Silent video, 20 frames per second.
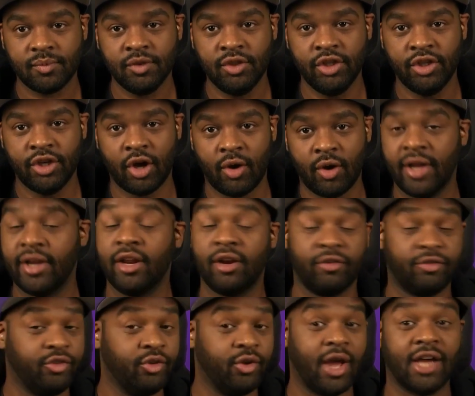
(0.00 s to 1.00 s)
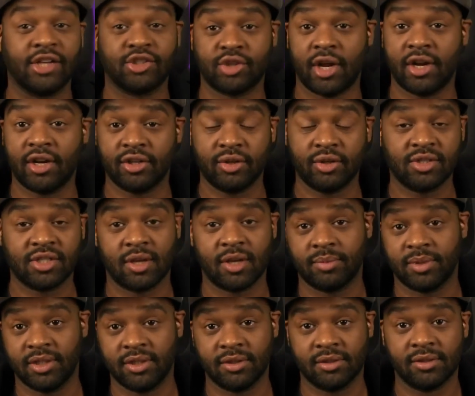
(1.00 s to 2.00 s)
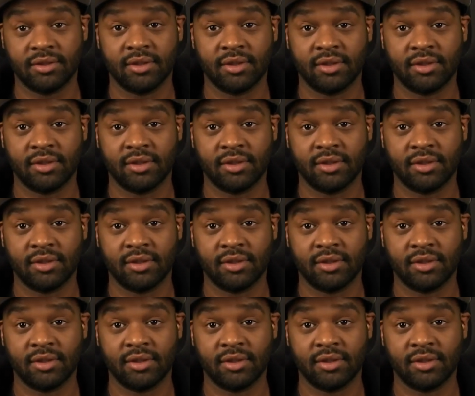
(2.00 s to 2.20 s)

And then a few guys try to do something.